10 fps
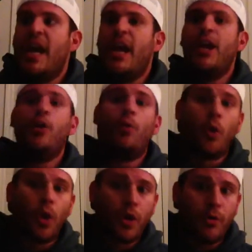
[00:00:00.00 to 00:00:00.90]
it'll
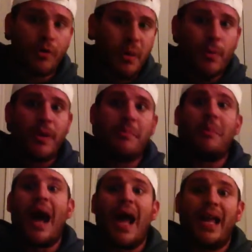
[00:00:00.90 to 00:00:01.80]
work when people can
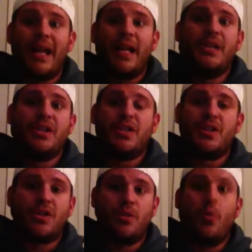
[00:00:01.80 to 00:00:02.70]
buy it and
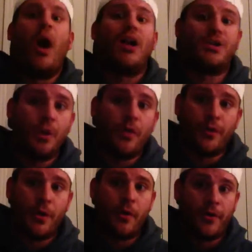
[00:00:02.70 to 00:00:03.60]
just watch it
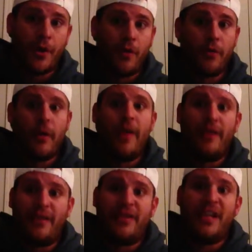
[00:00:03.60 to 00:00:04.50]
over and over and over rather
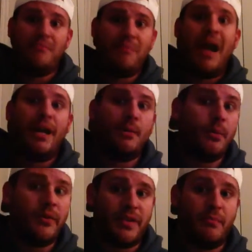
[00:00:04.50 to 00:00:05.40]
than have to keep buying a
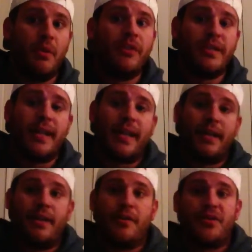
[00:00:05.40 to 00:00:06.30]
movie movie
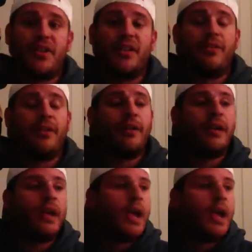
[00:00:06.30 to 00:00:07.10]
ticket to go see it in the theater.